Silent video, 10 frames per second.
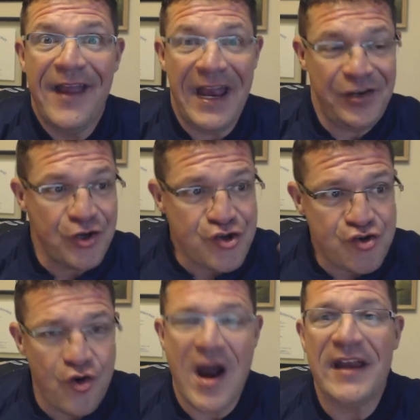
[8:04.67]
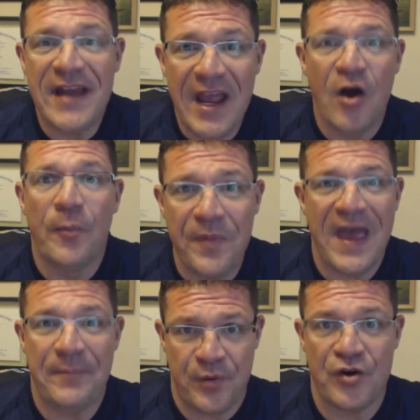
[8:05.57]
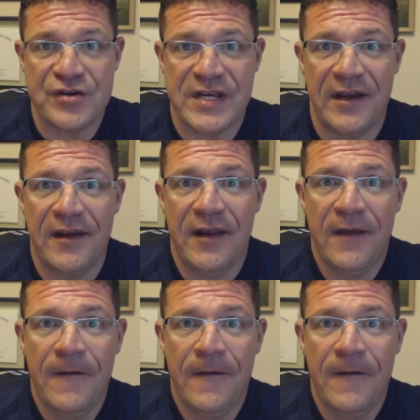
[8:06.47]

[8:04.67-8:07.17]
and you're trying to help that person.